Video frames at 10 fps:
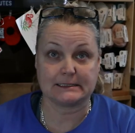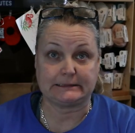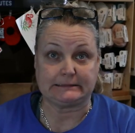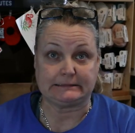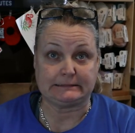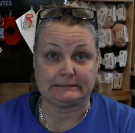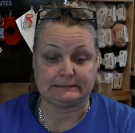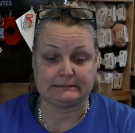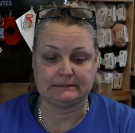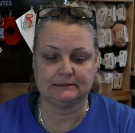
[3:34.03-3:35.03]

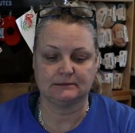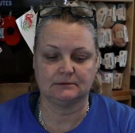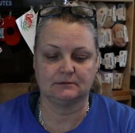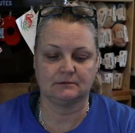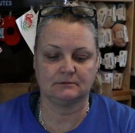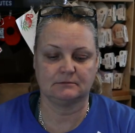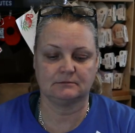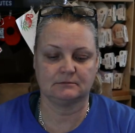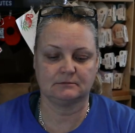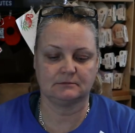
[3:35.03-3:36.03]

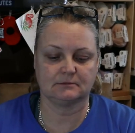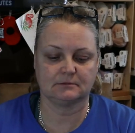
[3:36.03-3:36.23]
(silence)